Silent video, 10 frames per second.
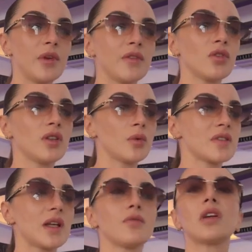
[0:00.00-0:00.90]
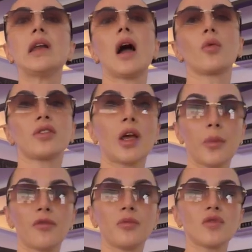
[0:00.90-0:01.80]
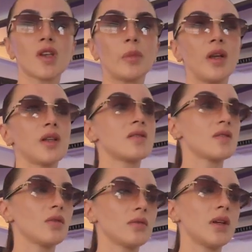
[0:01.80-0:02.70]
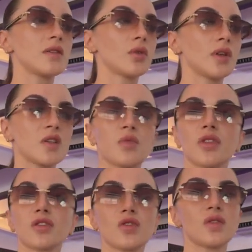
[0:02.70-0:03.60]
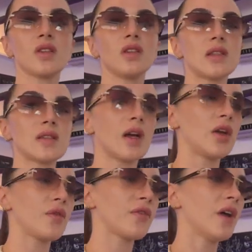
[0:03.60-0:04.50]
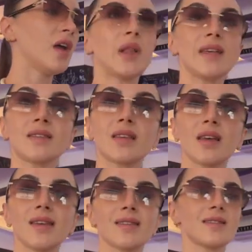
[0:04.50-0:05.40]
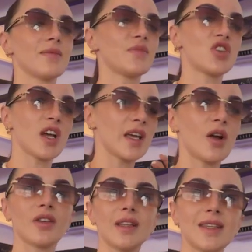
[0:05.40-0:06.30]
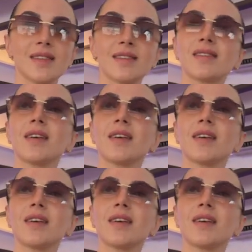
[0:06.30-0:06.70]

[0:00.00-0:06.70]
Even though there was not really our type of music, but it's a good experience to see this kind of places. Check it out at least.